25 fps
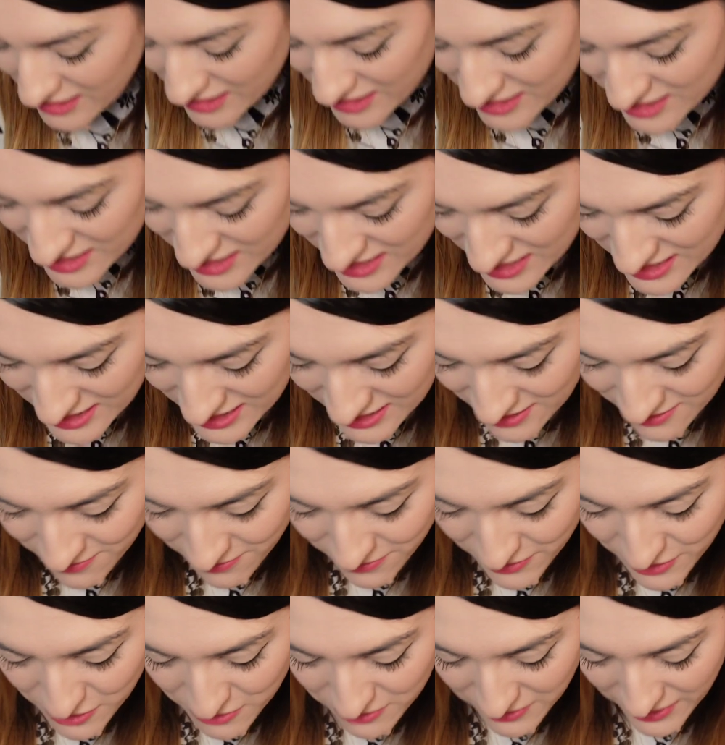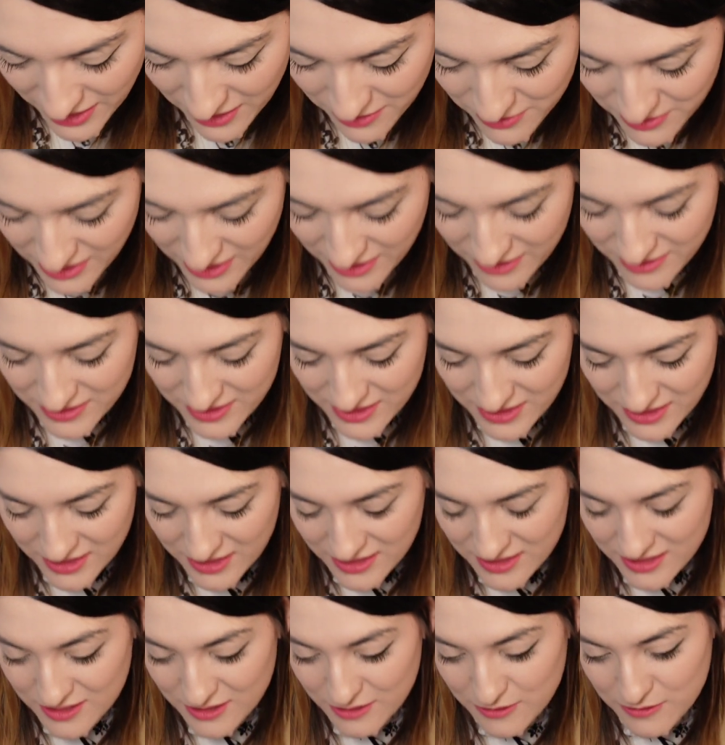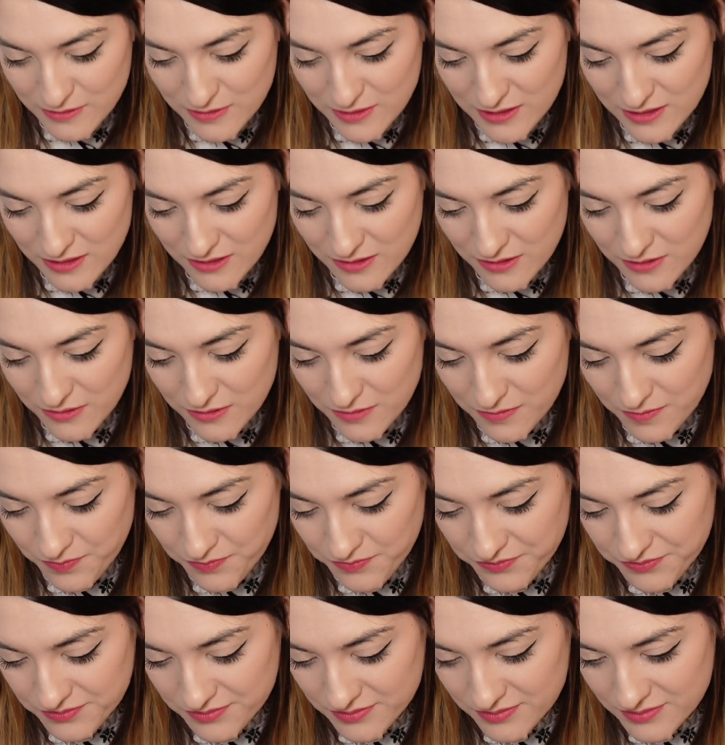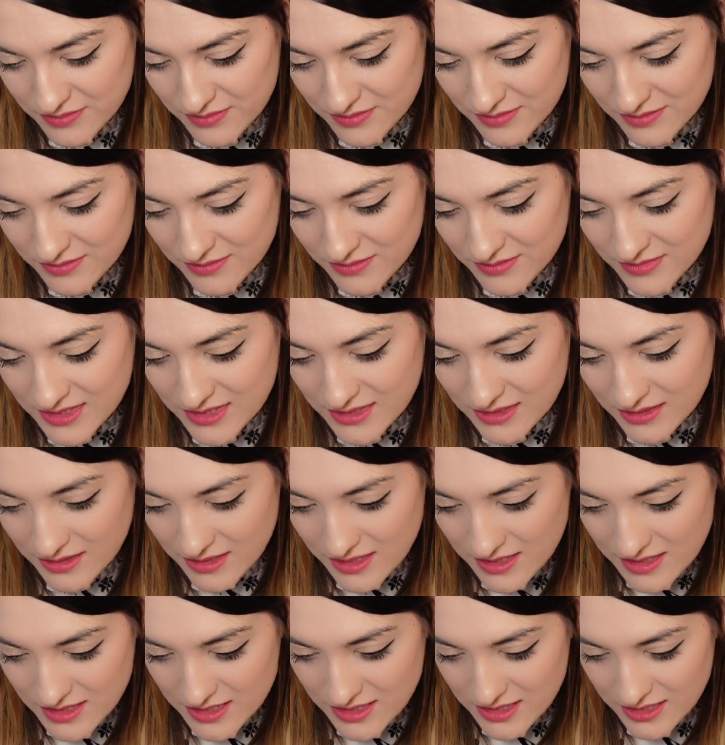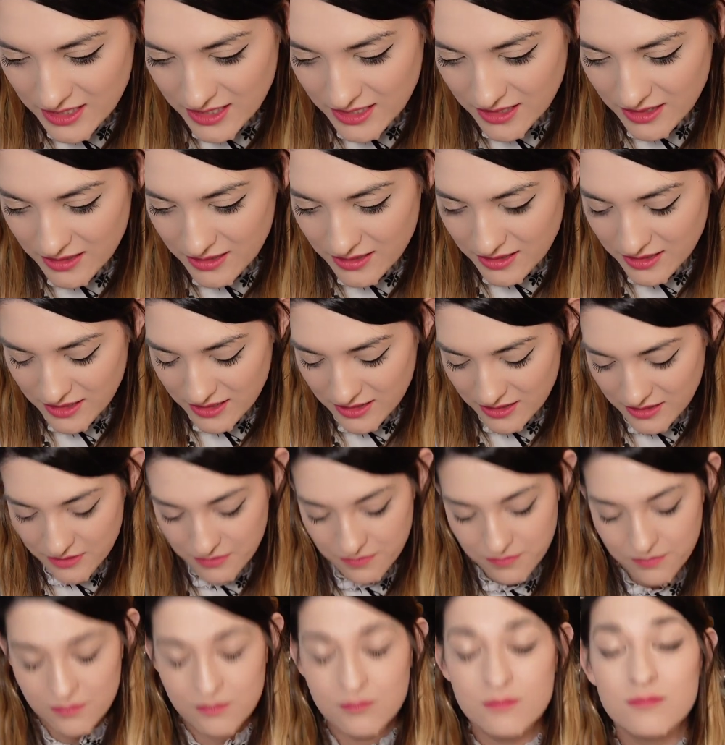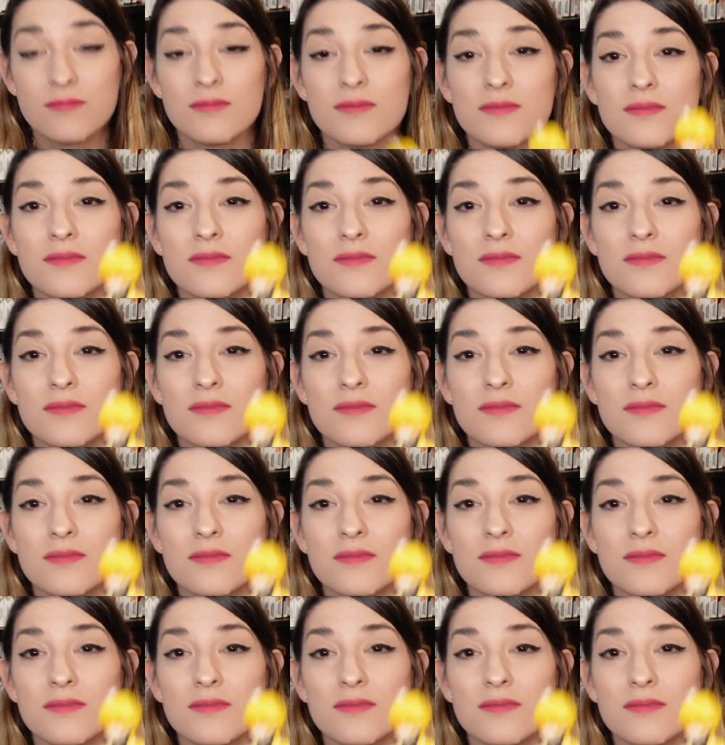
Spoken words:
it just didn't feel right without Zenitsu, so let's take a look at him.